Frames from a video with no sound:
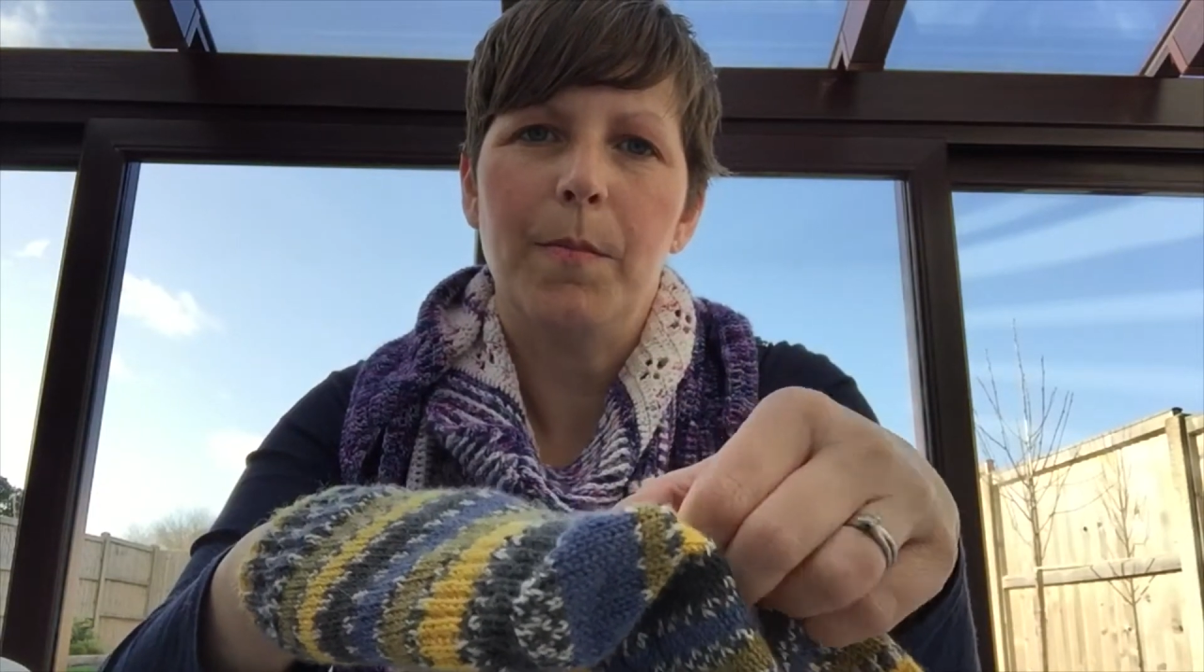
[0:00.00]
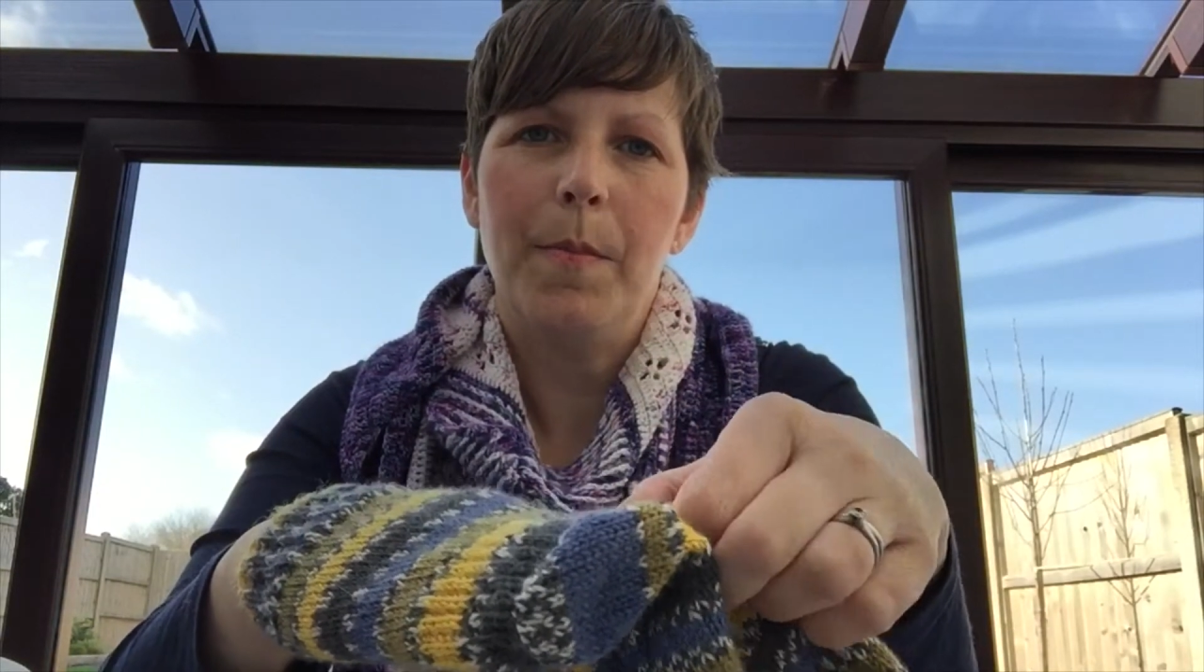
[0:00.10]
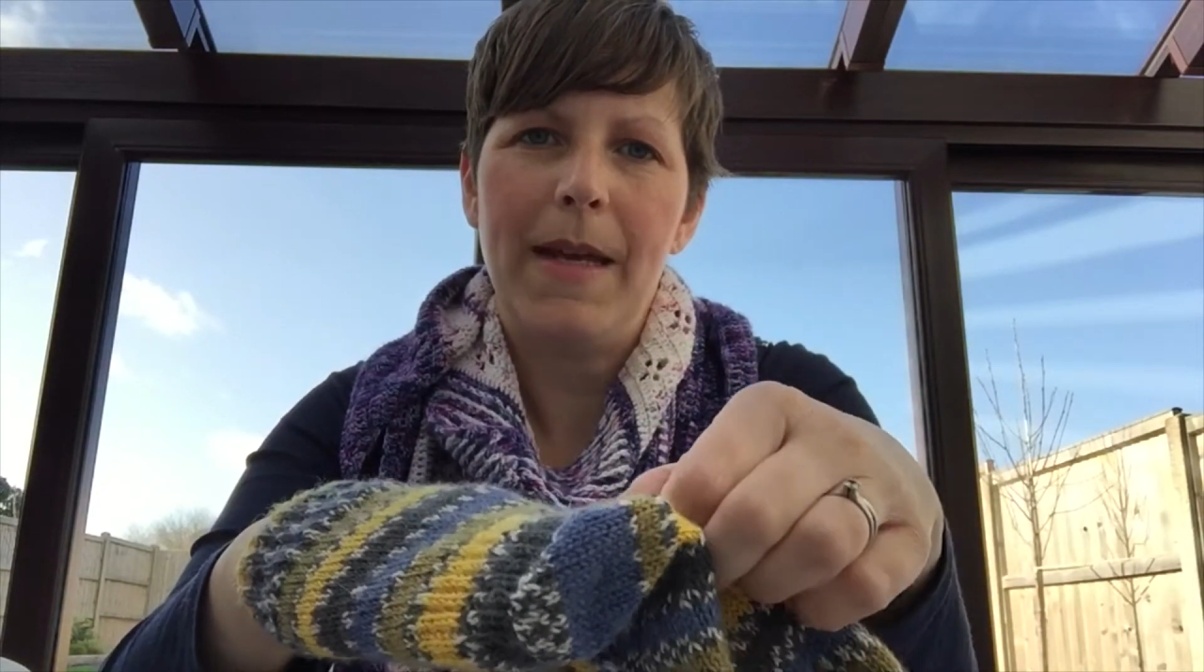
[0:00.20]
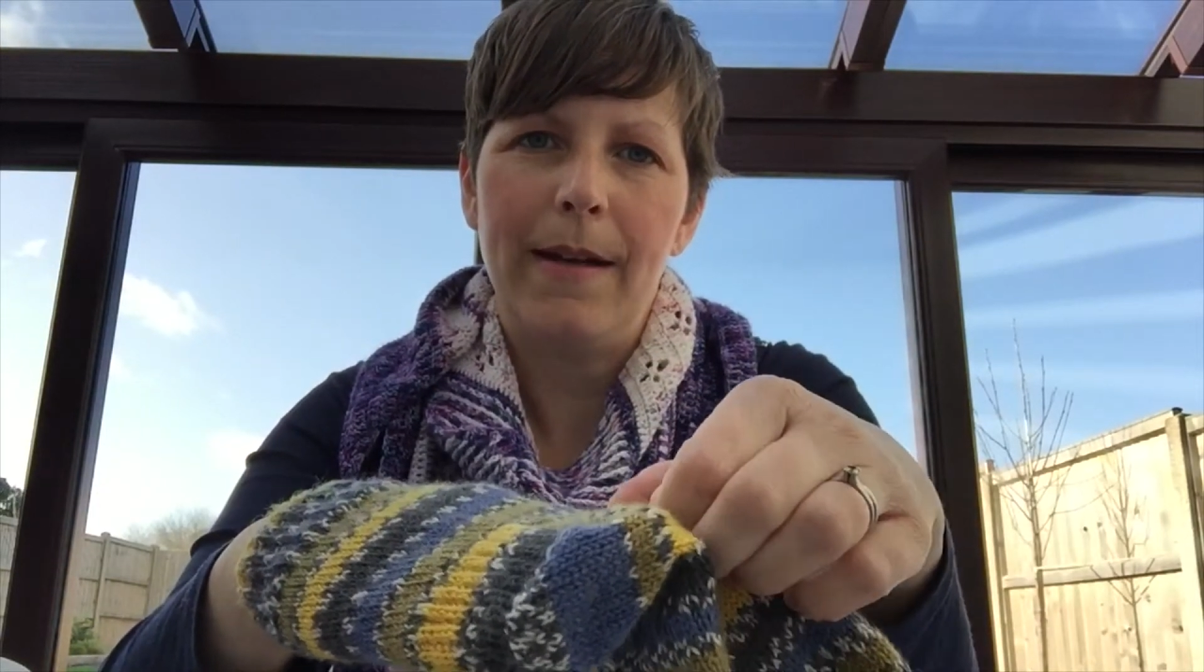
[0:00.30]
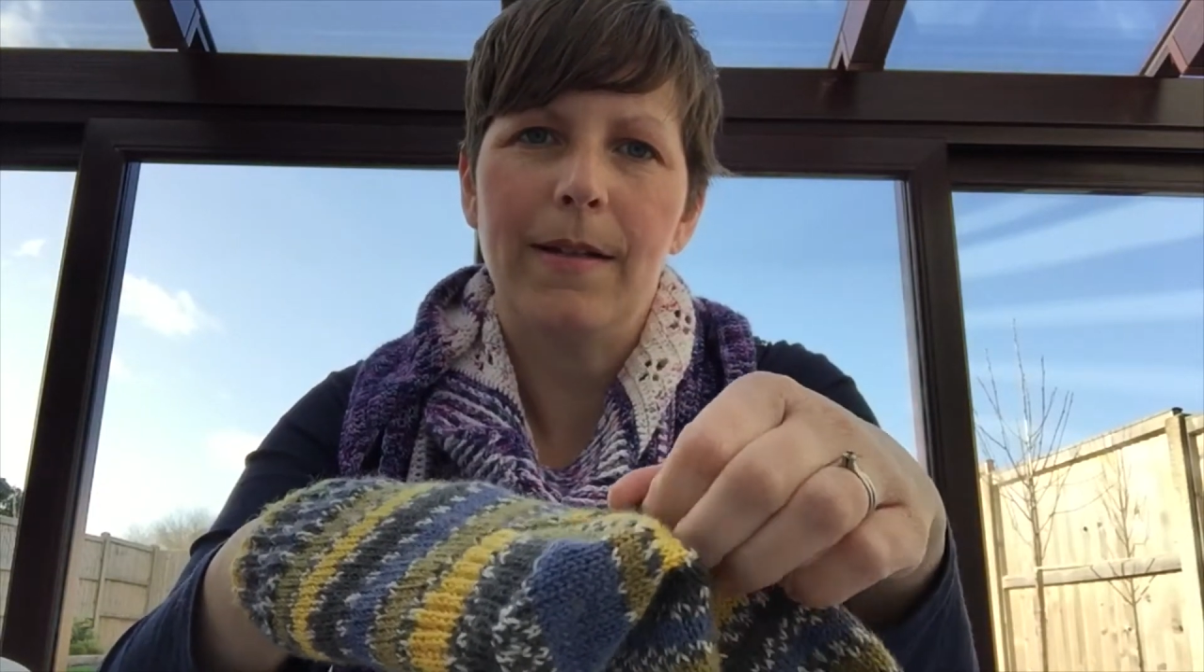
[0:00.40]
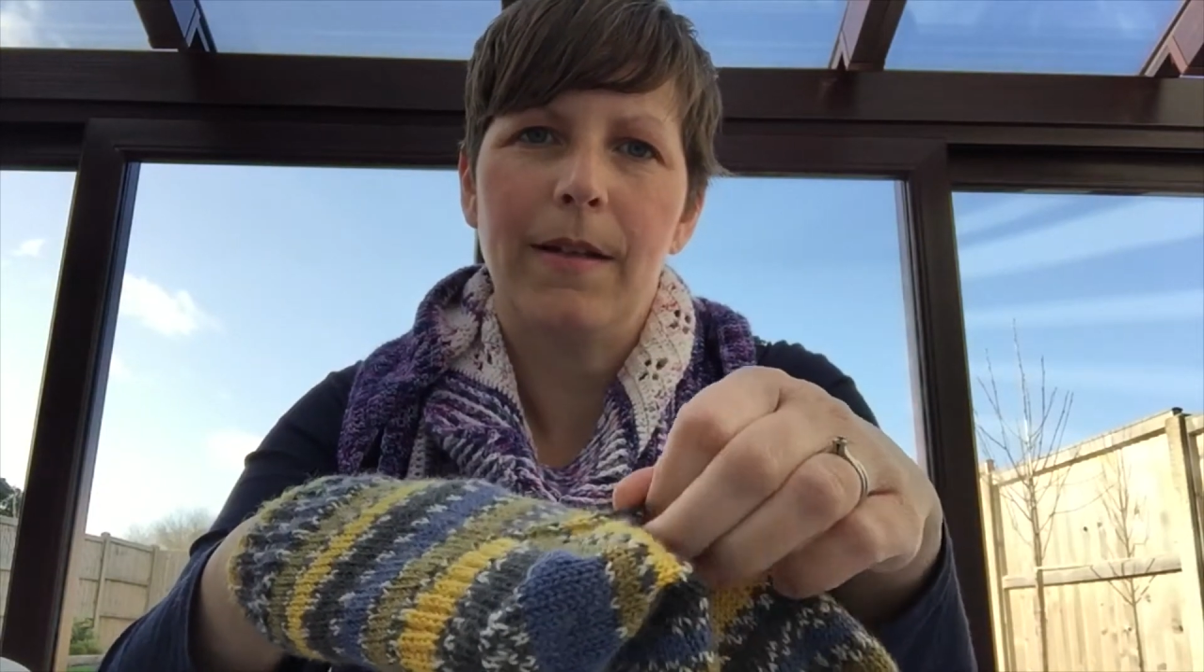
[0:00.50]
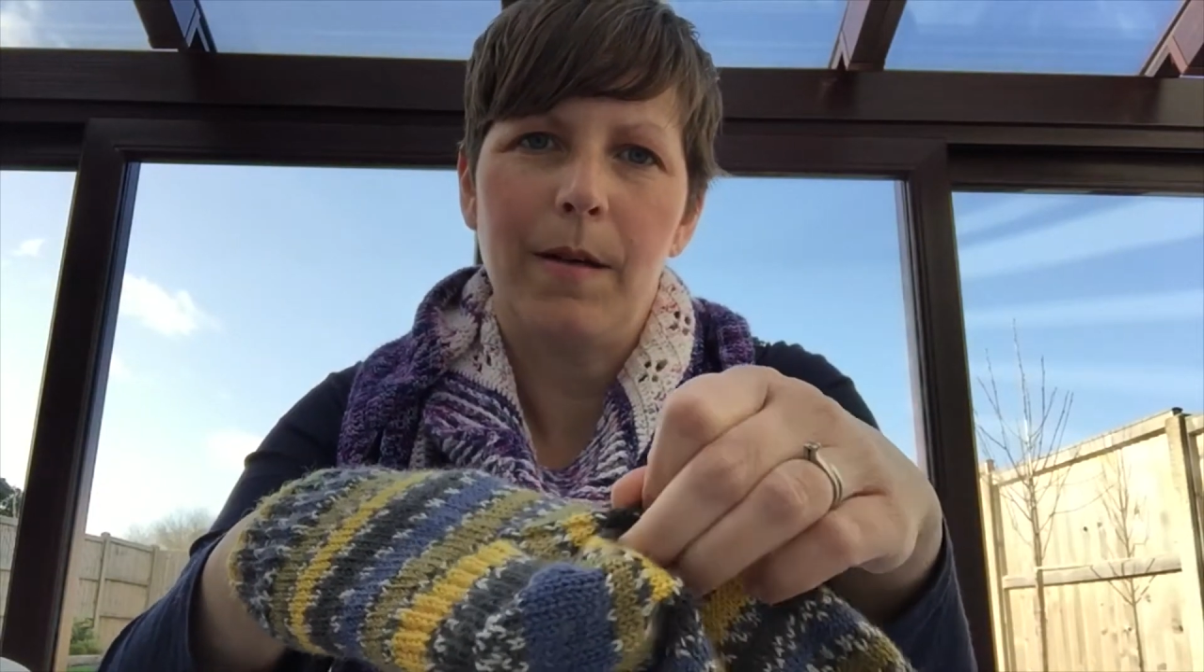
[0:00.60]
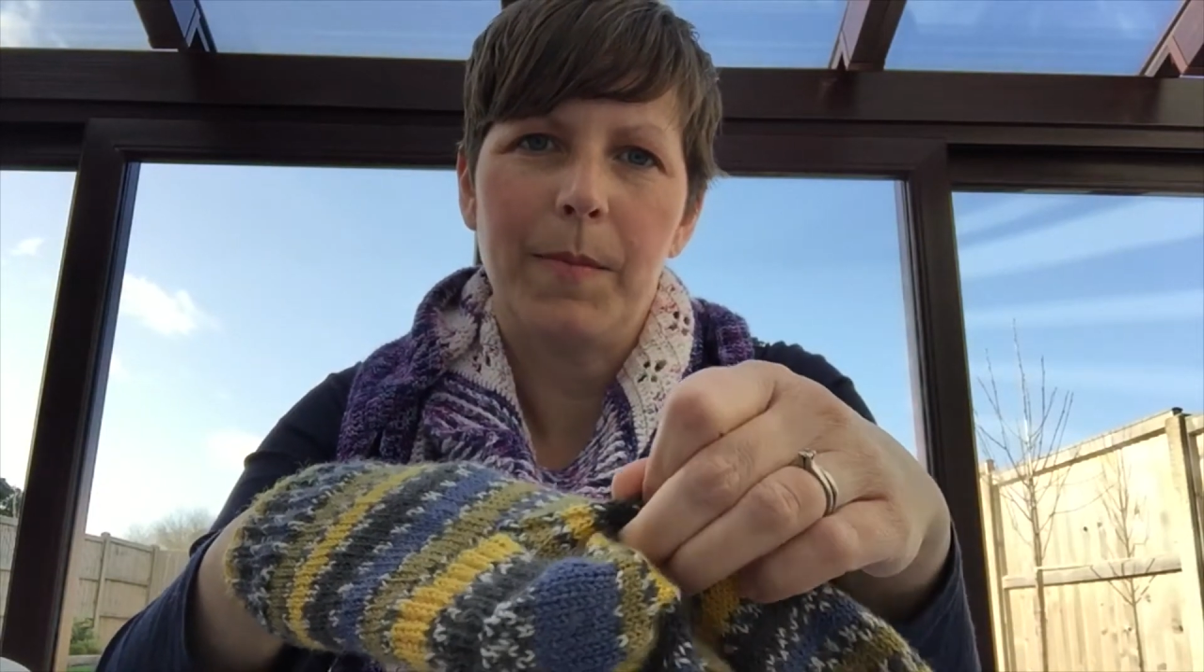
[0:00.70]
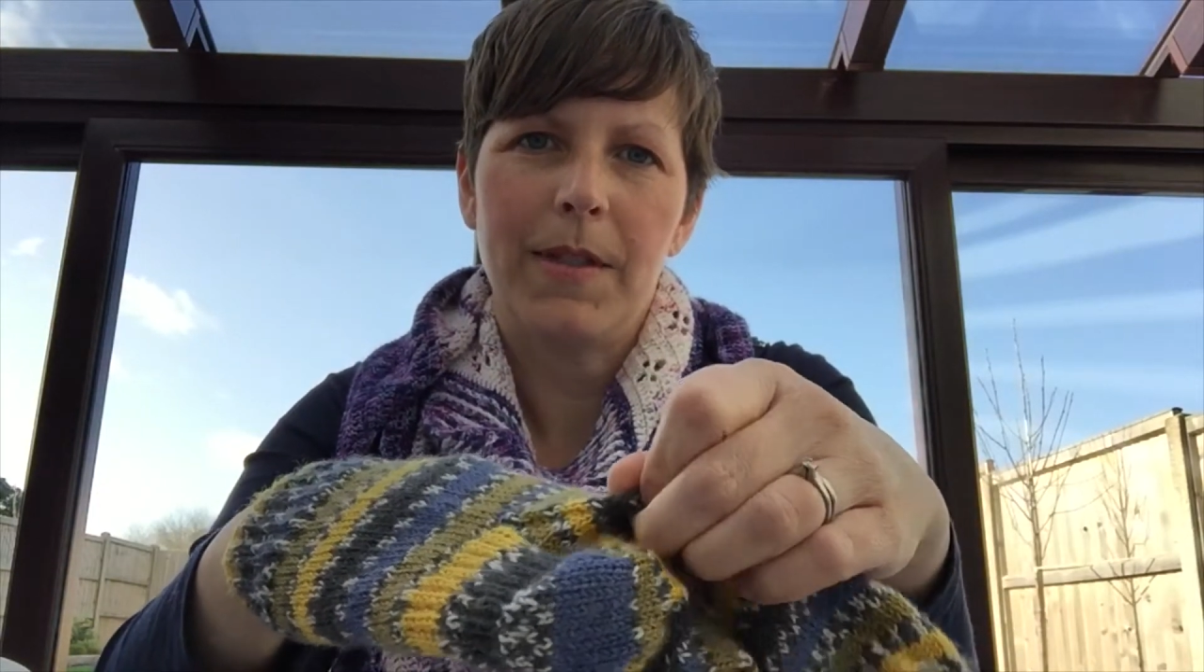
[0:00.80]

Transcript: picked up